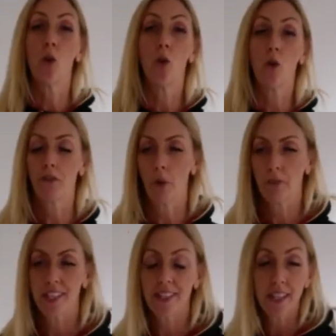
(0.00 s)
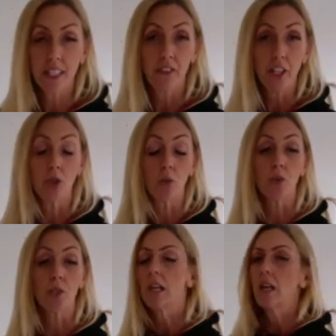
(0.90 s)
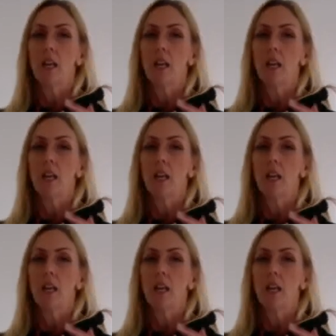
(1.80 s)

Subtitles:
or from this individual's